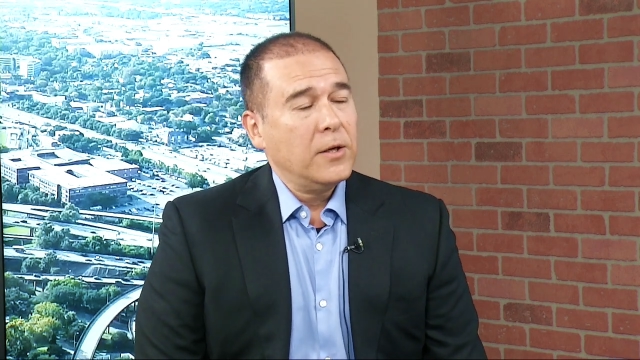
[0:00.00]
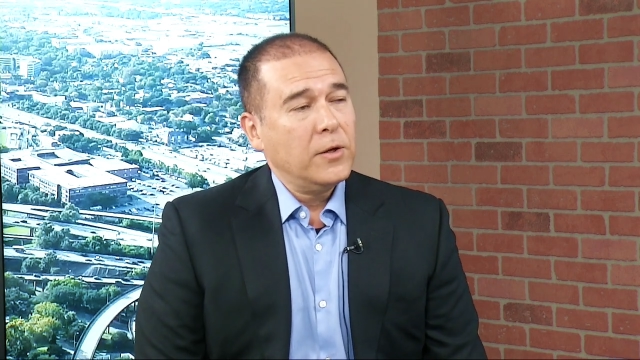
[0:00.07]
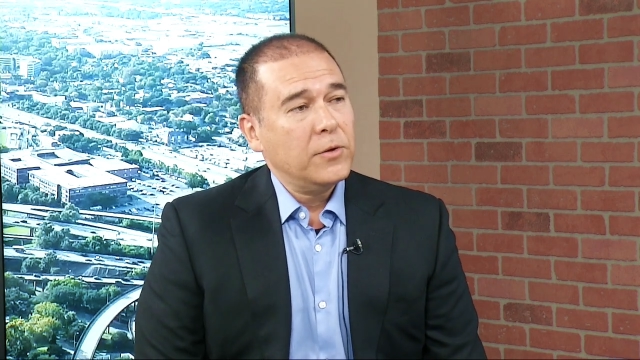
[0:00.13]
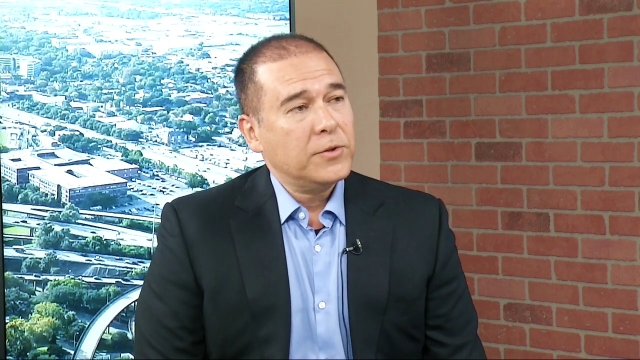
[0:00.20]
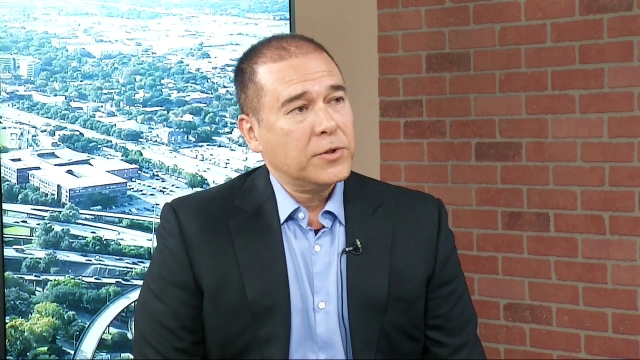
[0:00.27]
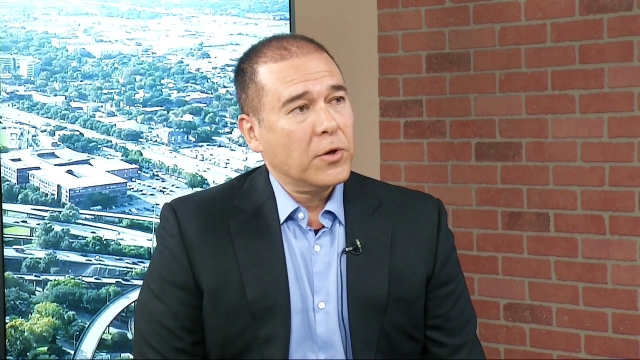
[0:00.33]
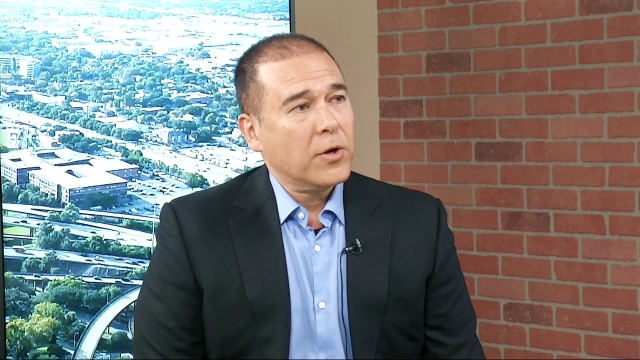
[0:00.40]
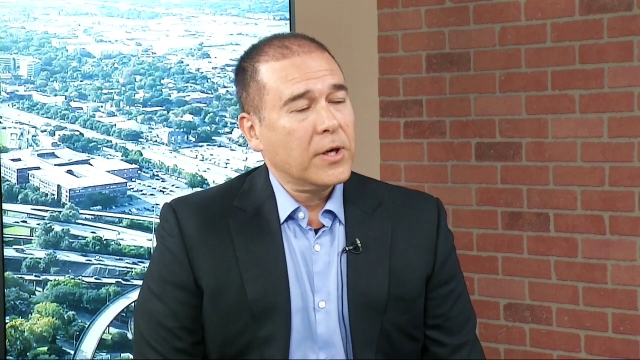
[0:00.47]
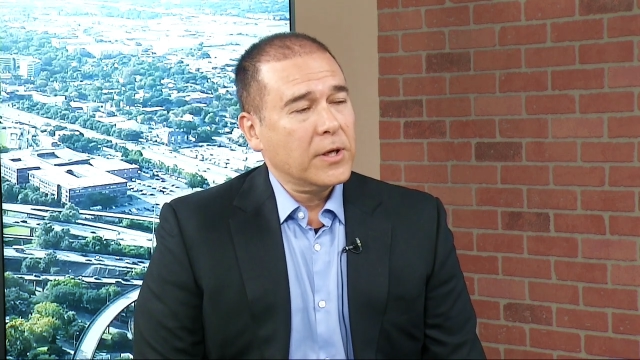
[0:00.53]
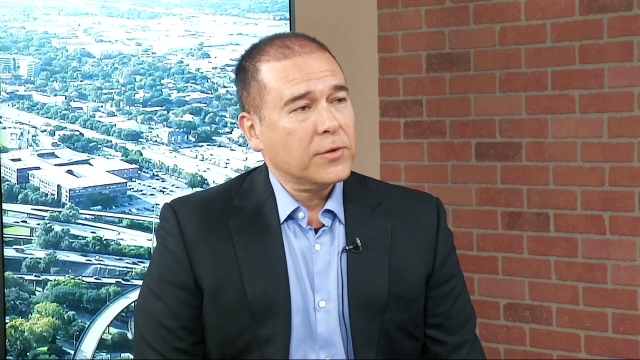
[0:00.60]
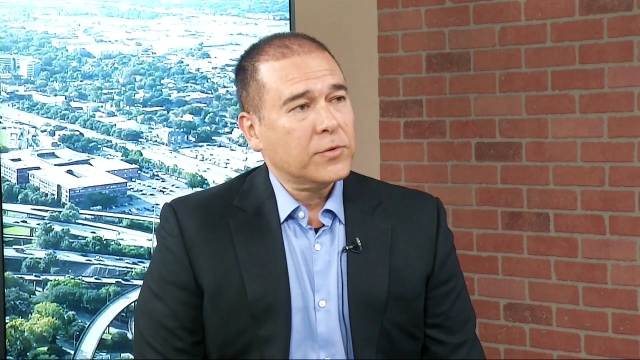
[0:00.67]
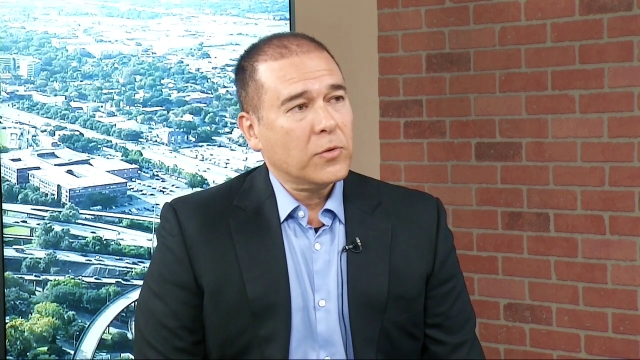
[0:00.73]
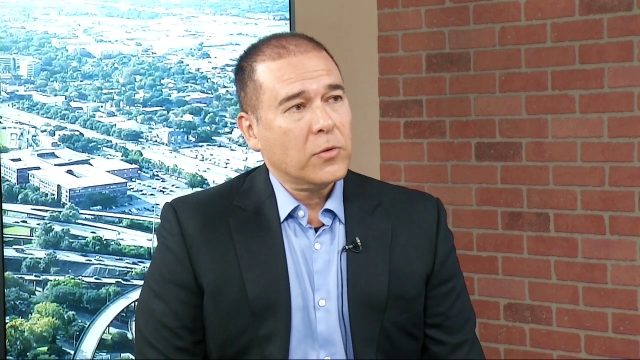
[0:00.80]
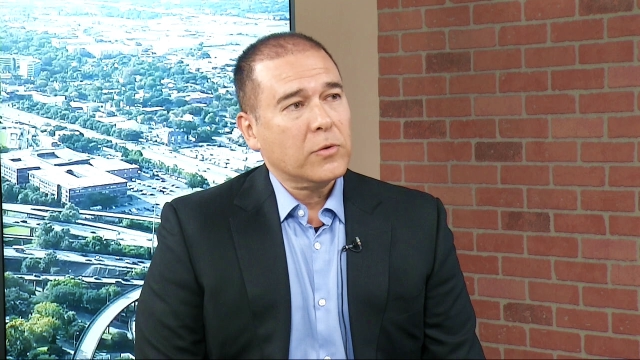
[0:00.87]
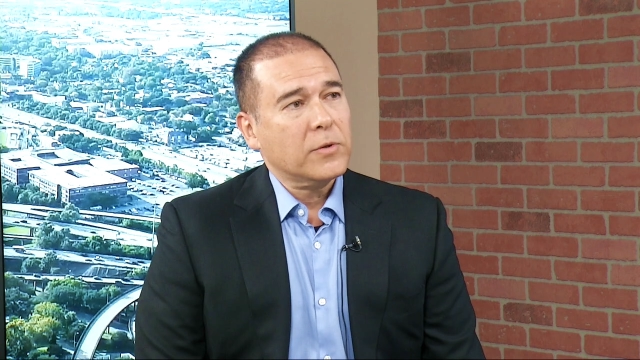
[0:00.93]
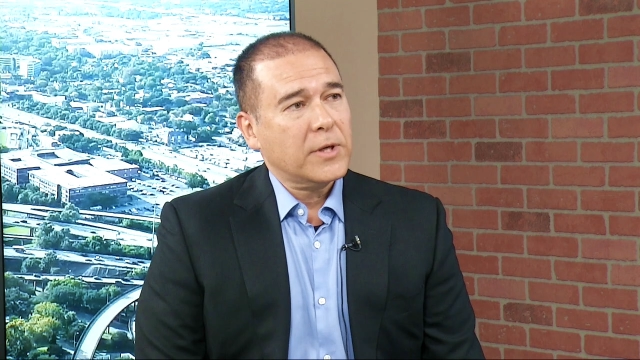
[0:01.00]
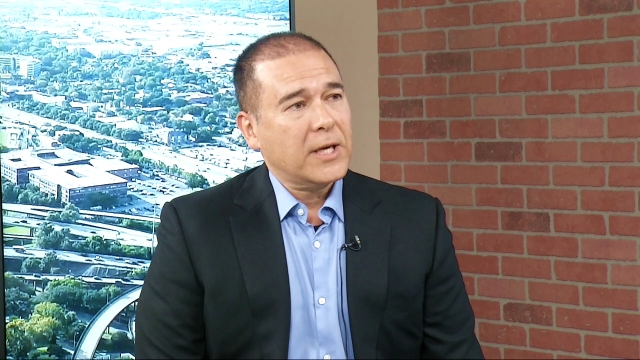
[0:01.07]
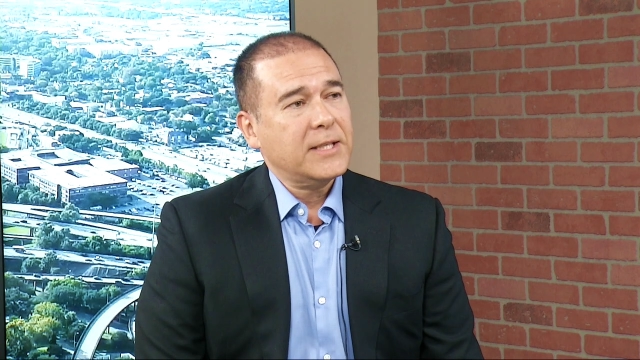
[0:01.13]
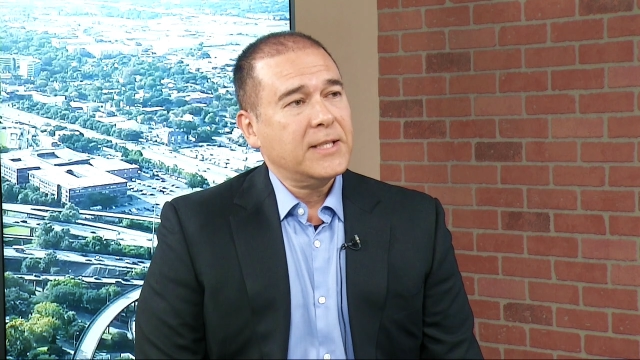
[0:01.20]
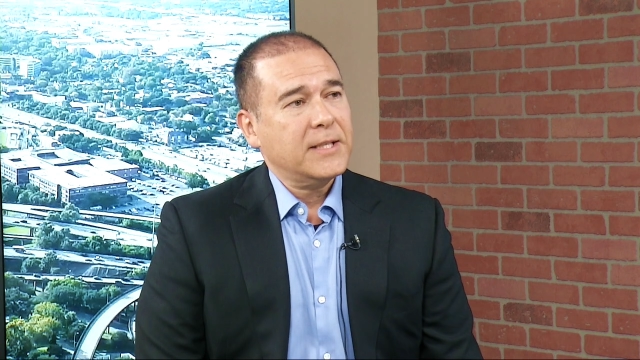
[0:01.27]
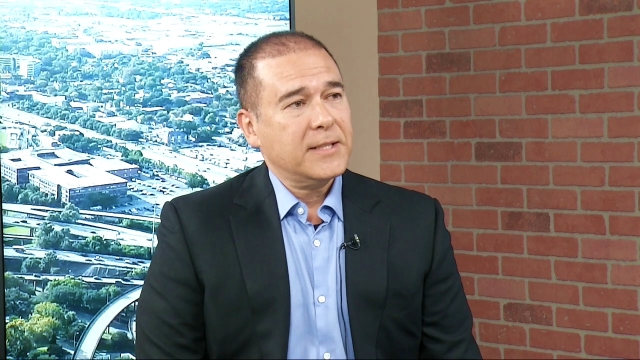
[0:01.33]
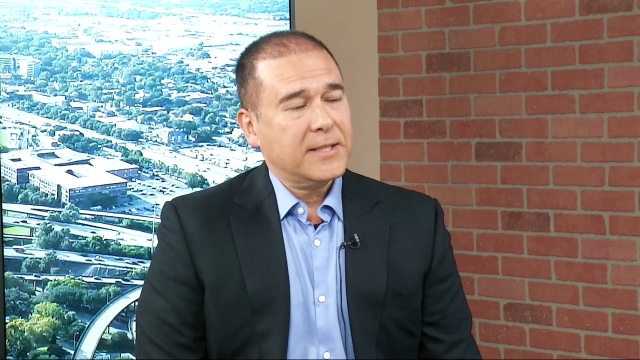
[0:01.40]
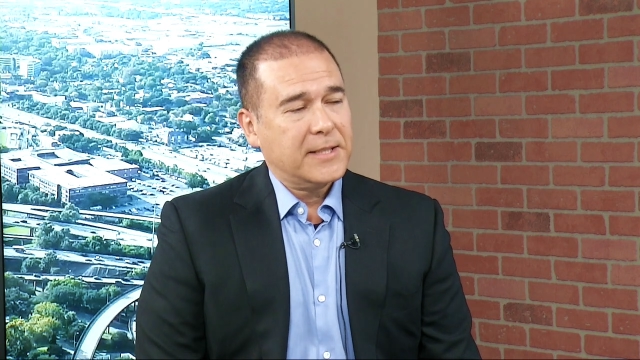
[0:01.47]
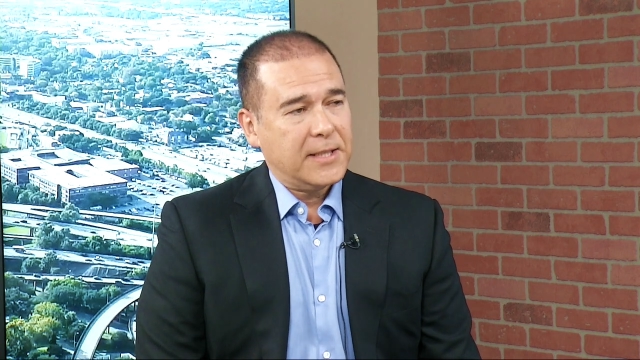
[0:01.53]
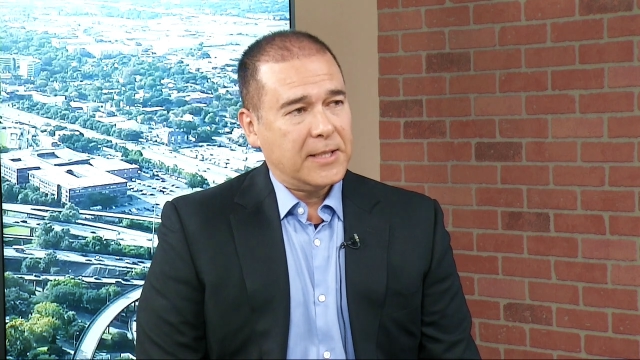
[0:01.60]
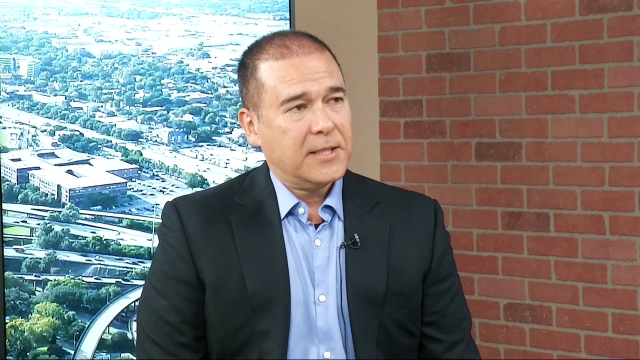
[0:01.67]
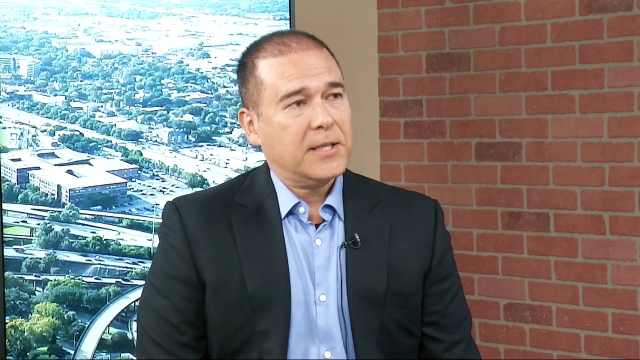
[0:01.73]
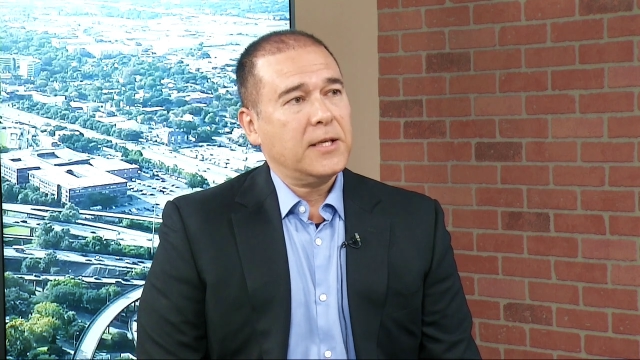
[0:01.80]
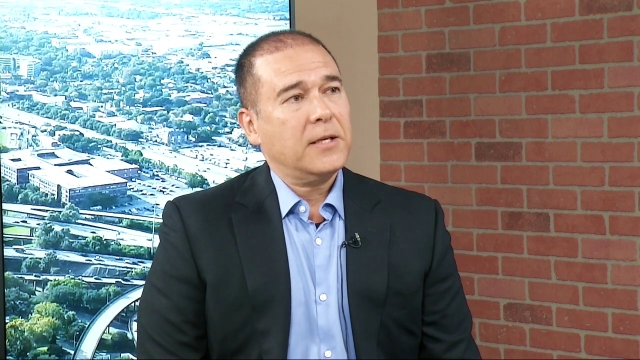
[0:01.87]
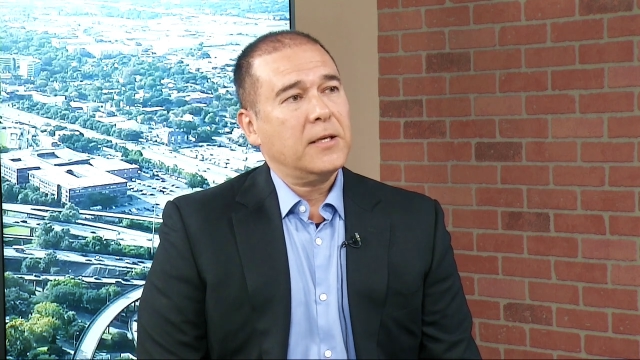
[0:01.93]
who started El Toro in
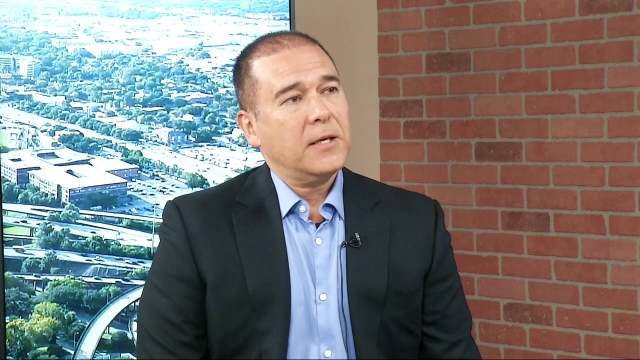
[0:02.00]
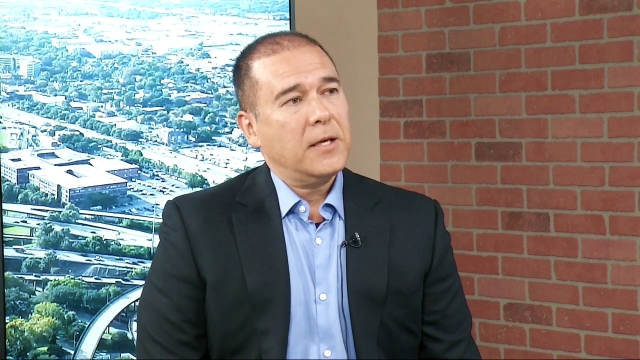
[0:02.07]
1960,